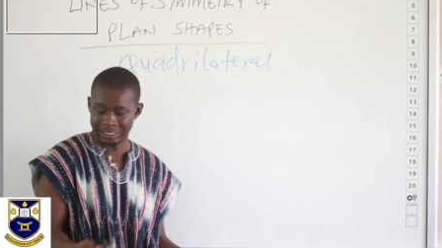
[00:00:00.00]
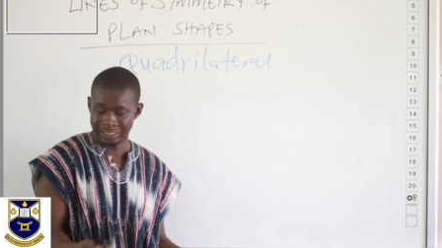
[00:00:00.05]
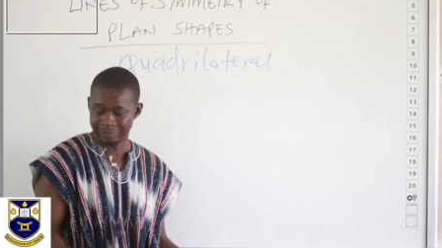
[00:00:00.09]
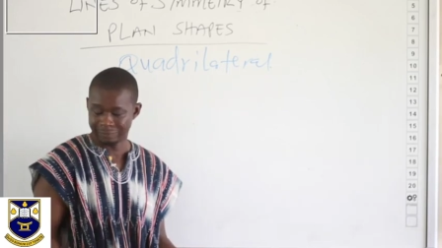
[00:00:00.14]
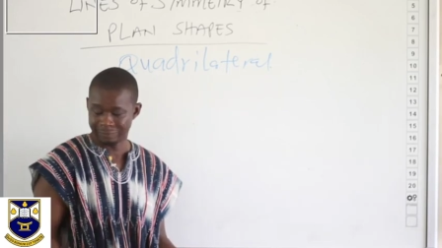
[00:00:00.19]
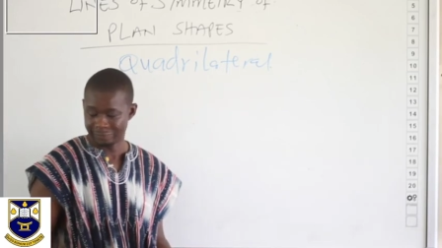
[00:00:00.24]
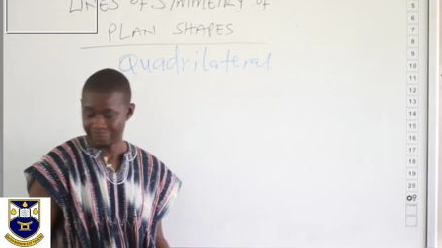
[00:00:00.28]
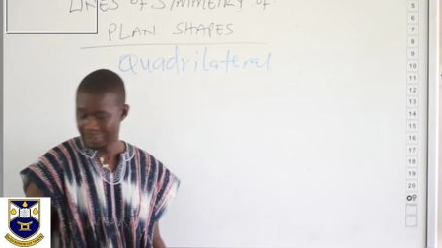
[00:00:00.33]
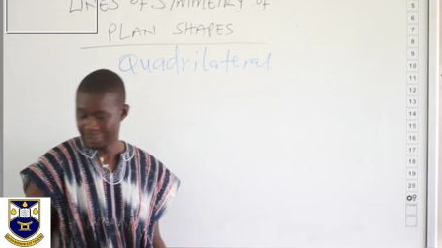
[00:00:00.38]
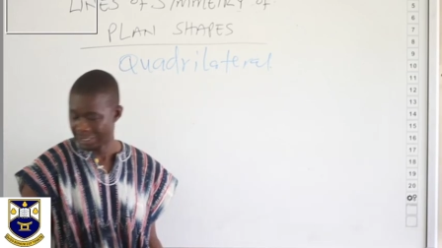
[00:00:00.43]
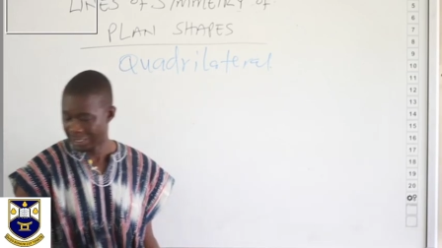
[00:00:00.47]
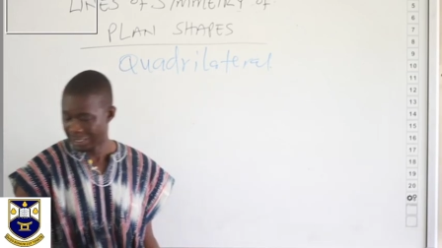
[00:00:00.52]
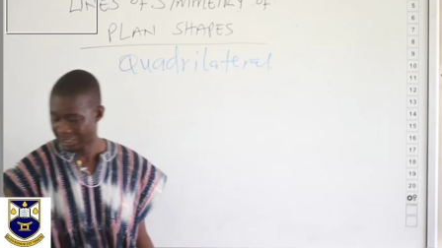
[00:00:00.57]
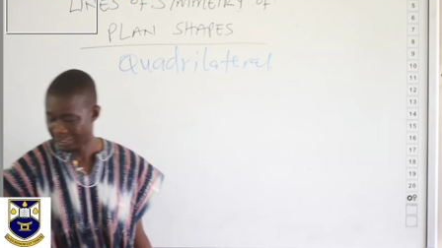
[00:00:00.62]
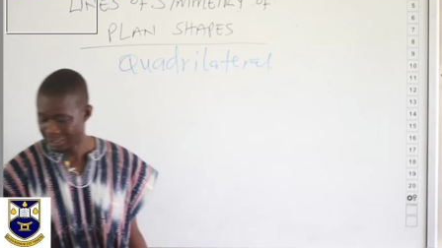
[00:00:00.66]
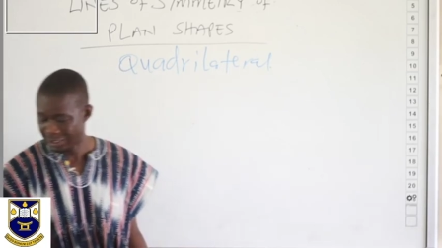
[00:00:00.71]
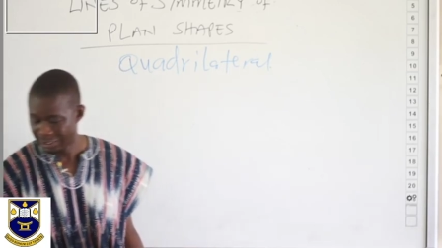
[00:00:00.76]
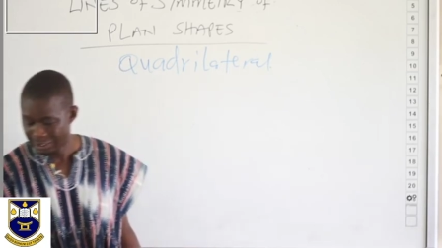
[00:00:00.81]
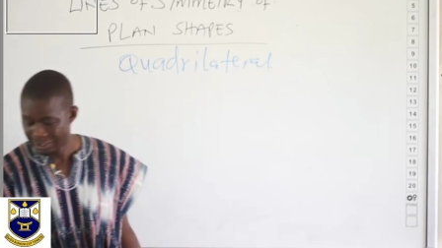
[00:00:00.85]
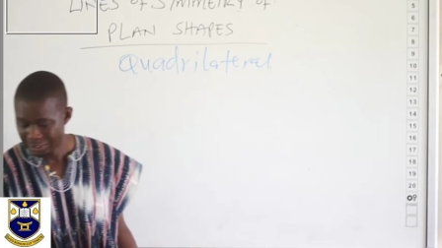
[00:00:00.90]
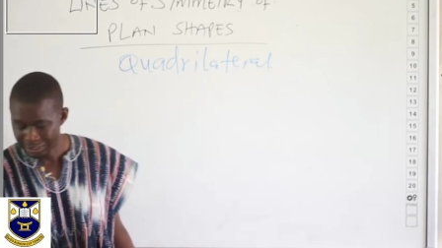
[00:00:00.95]
figure.
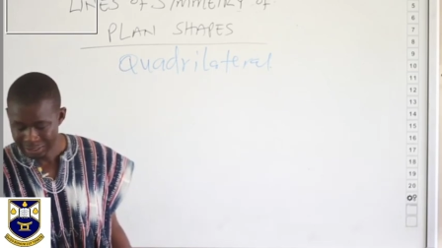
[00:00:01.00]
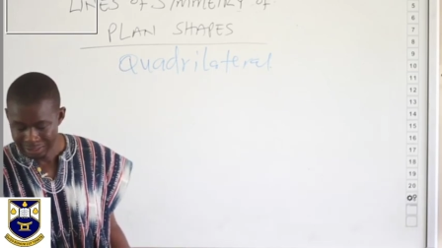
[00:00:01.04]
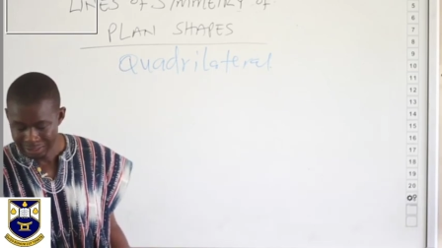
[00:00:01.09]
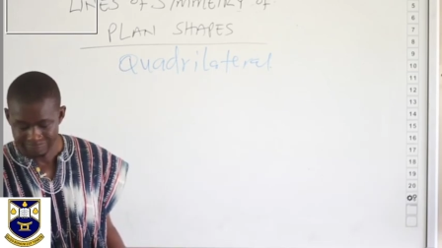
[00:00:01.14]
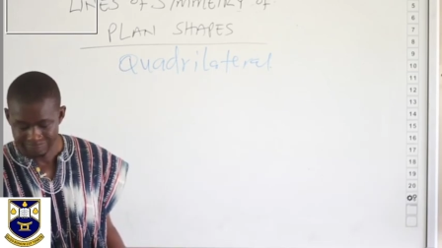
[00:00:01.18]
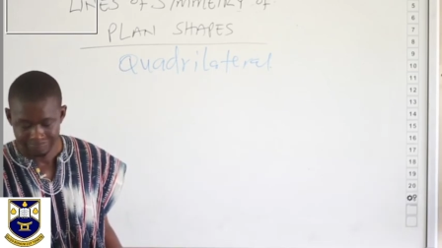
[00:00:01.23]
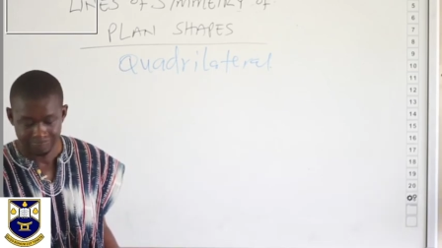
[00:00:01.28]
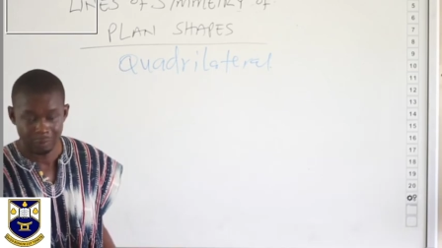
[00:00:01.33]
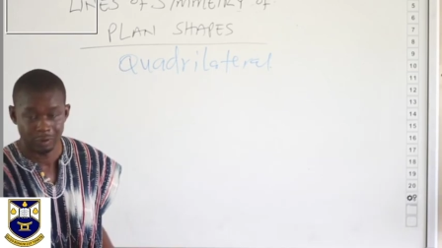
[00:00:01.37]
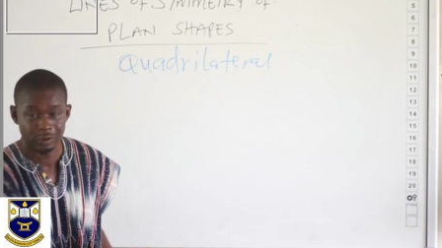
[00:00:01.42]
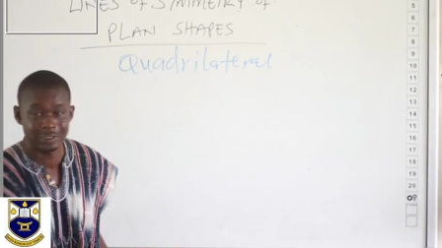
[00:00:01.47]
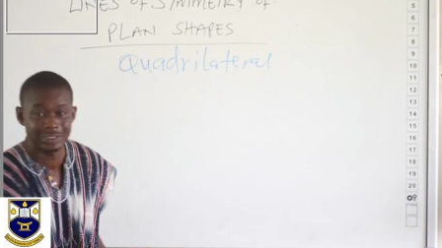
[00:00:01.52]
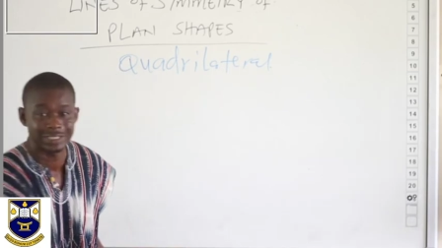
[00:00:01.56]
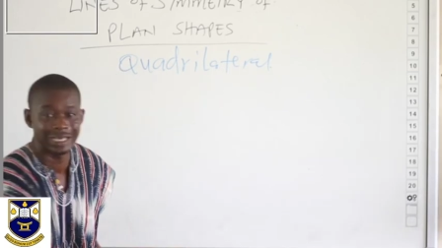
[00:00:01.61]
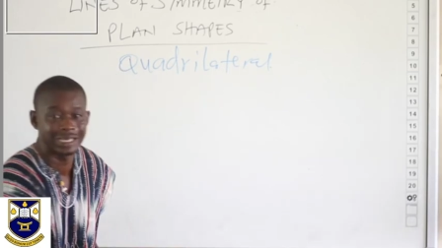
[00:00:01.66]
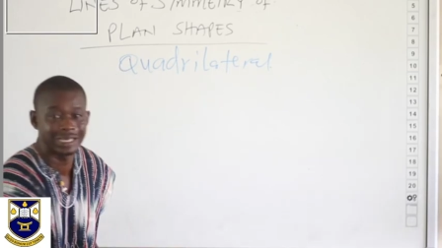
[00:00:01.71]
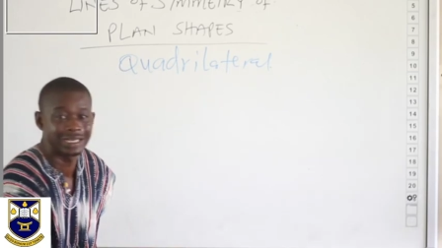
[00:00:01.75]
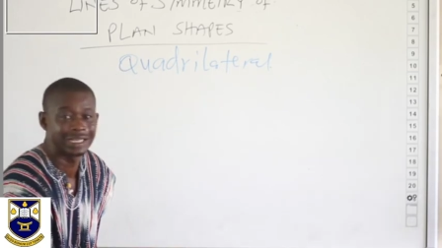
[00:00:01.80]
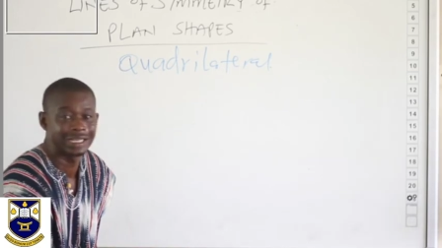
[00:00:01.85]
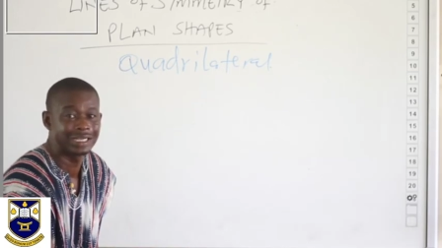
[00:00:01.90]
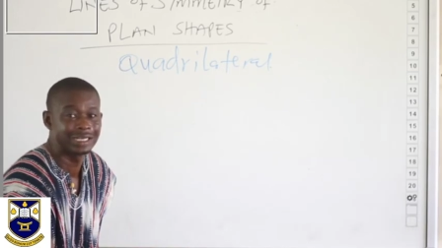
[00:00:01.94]
A
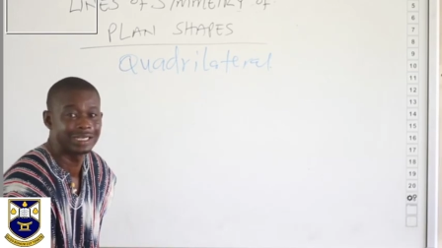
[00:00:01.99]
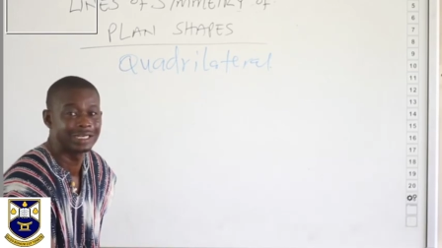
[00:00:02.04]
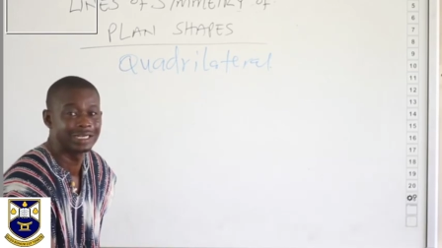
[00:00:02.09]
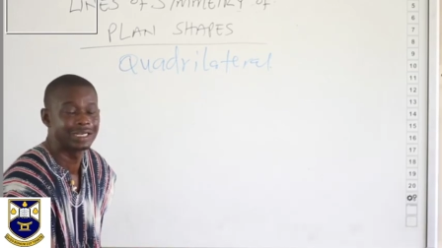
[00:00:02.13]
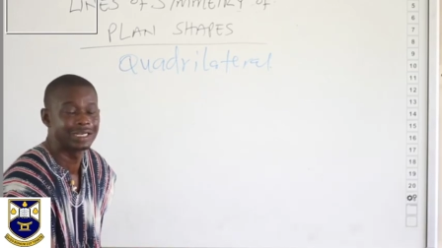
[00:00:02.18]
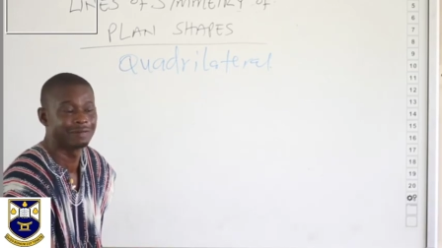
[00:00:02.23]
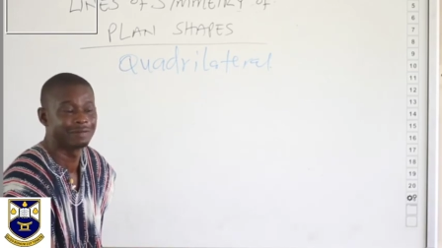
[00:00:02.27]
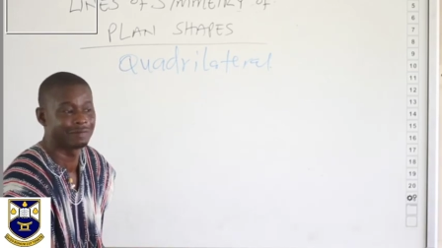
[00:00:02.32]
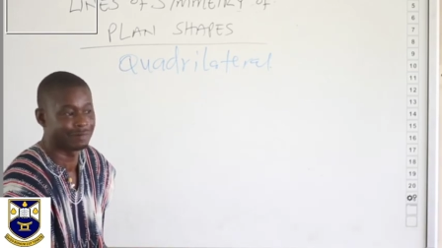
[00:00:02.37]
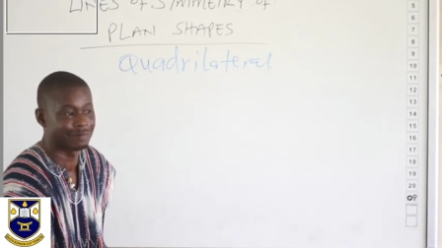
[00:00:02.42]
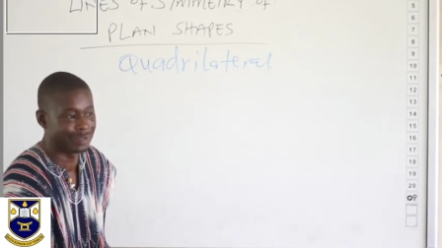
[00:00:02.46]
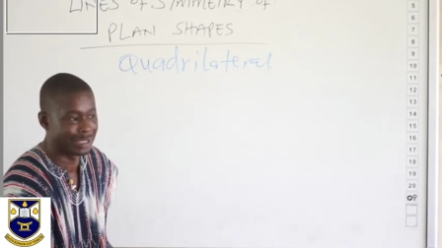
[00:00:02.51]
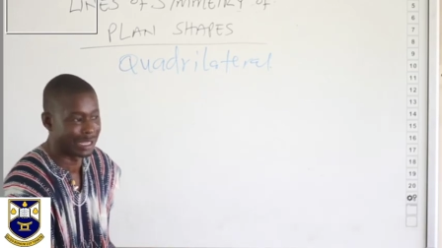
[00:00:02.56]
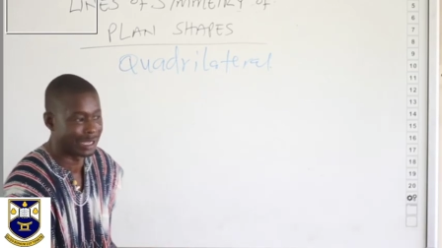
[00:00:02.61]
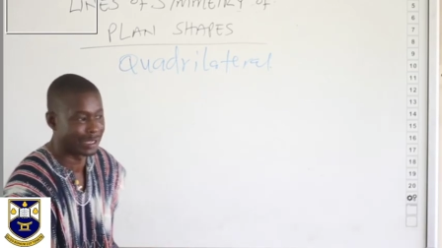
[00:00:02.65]
four-sided figure.